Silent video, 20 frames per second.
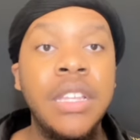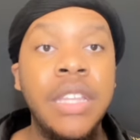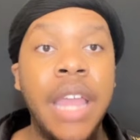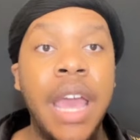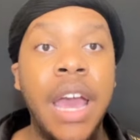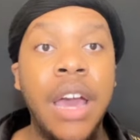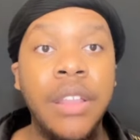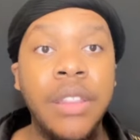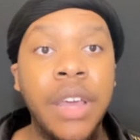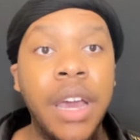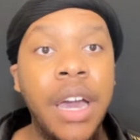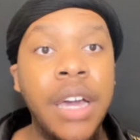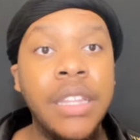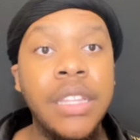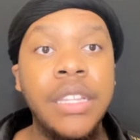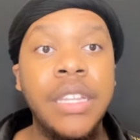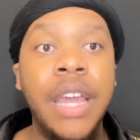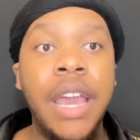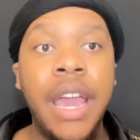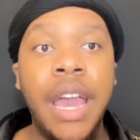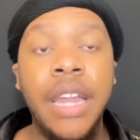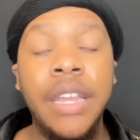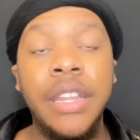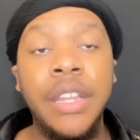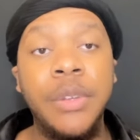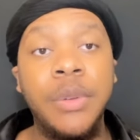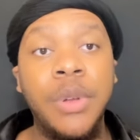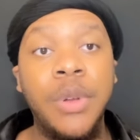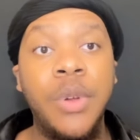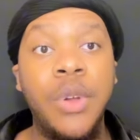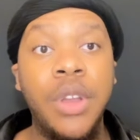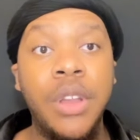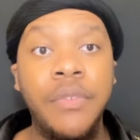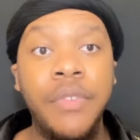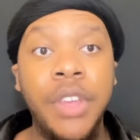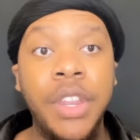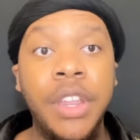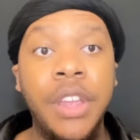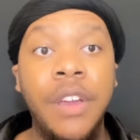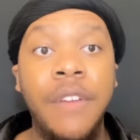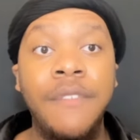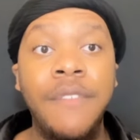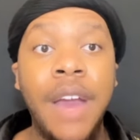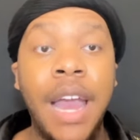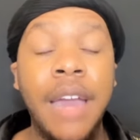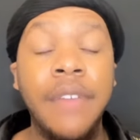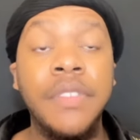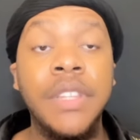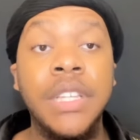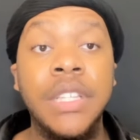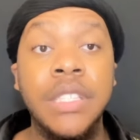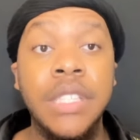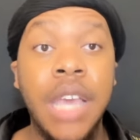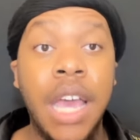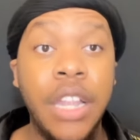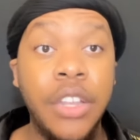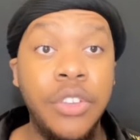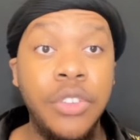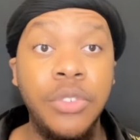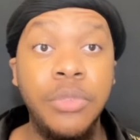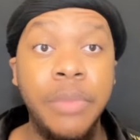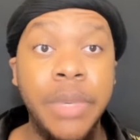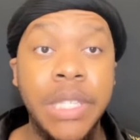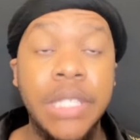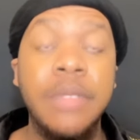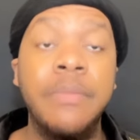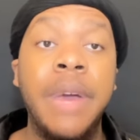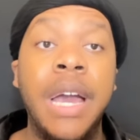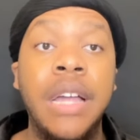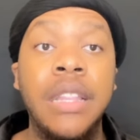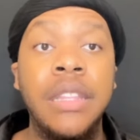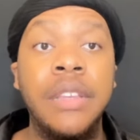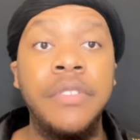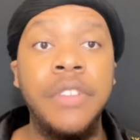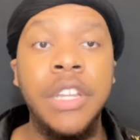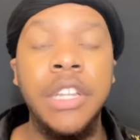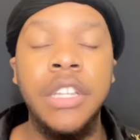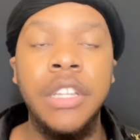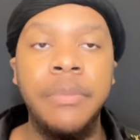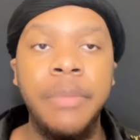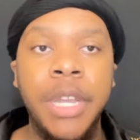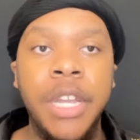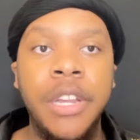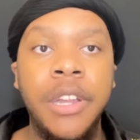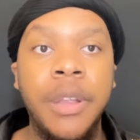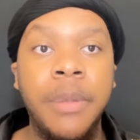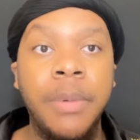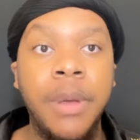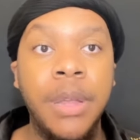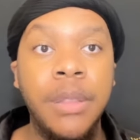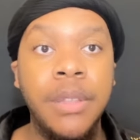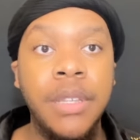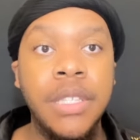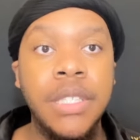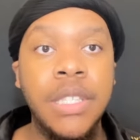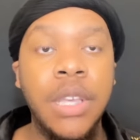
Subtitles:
Now, the other day I did record a video, 5 things I do miss about living in the Dominican Republic.